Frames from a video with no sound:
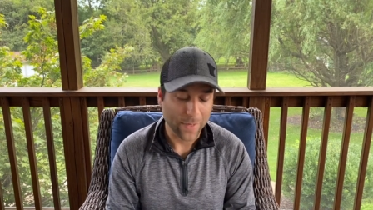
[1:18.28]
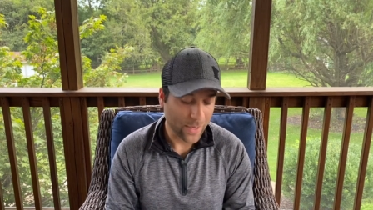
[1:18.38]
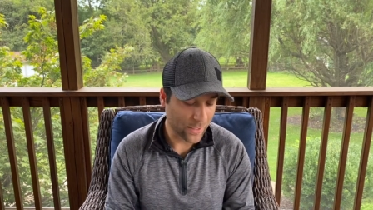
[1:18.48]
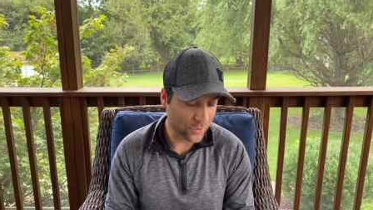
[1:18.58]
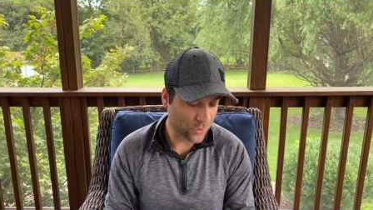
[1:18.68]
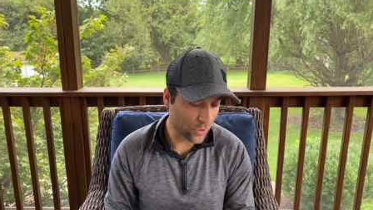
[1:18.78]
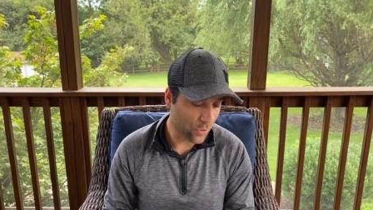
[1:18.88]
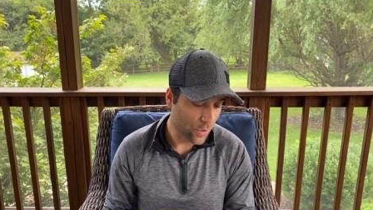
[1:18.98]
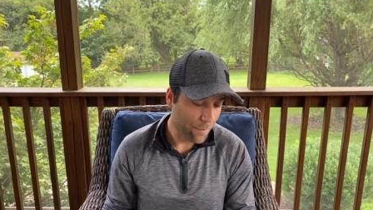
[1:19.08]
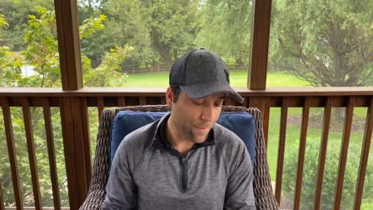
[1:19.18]
And
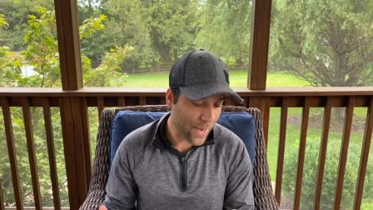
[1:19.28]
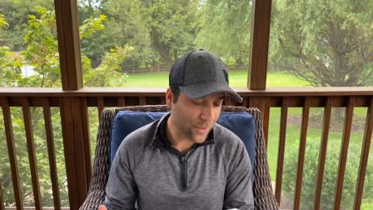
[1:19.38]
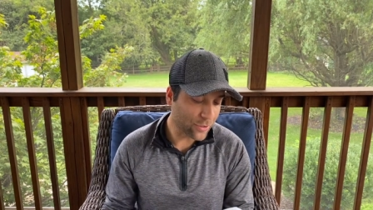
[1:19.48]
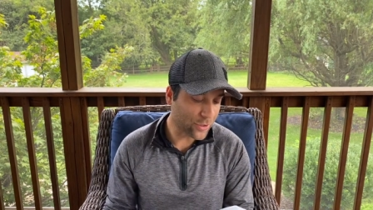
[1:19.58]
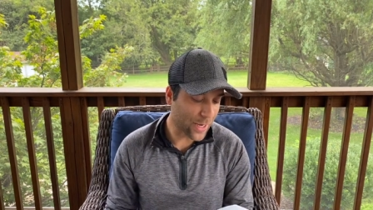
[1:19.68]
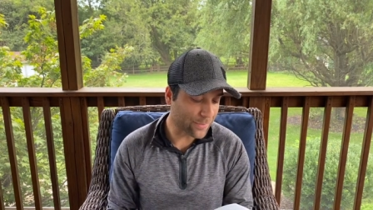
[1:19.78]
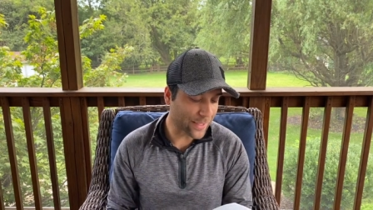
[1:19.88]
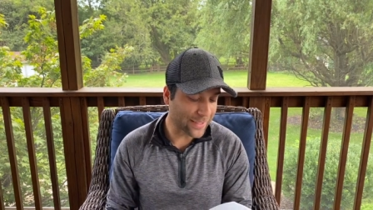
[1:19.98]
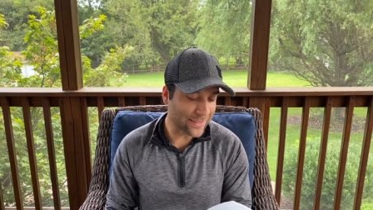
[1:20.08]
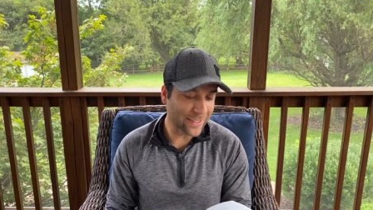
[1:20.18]
so Matthew chapter
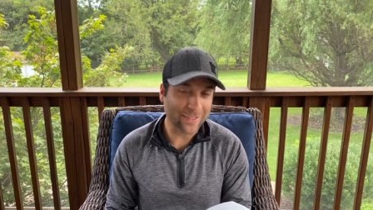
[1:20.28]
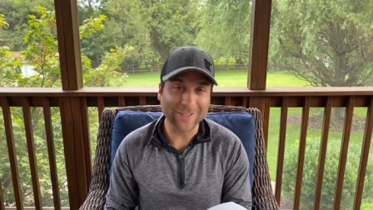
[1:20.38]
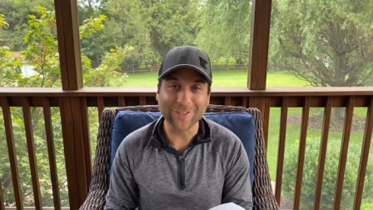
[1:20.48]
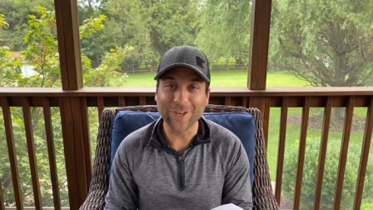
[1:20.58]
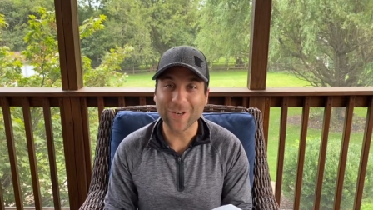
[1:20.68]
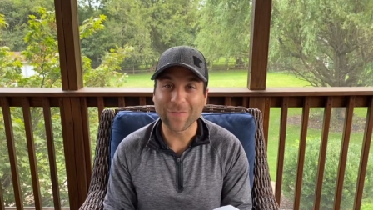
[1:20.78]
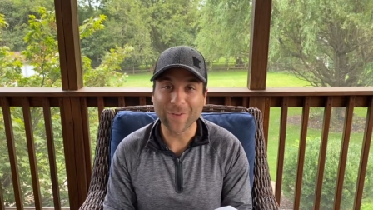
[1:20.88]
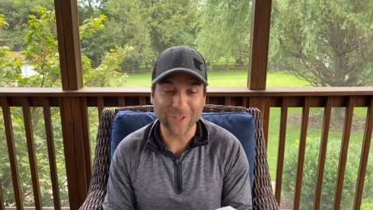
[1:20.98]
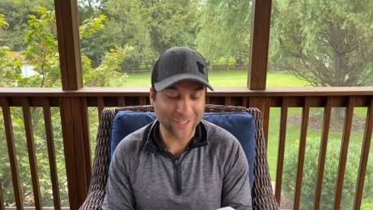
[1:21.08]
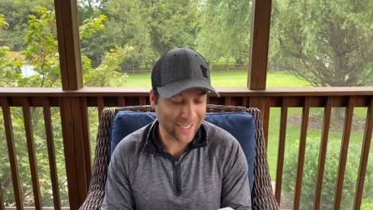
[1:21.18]
18, starting in
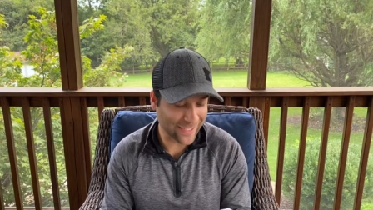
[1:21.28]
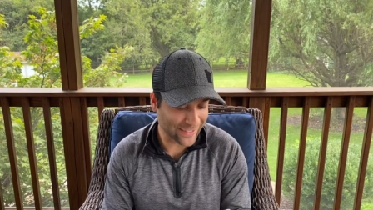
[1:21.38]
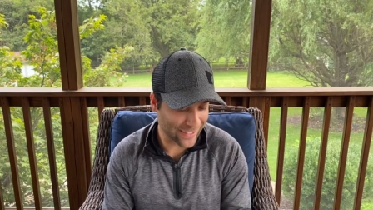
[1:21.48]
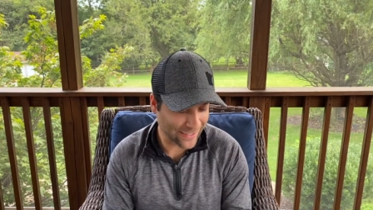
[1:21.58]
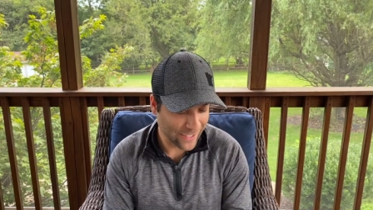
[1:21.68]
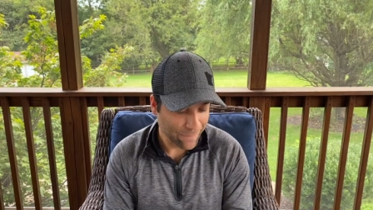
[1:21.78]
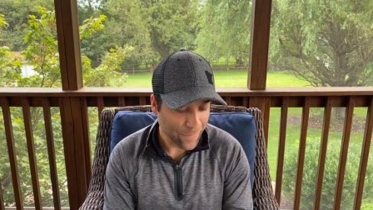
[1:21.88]
verse 10, says,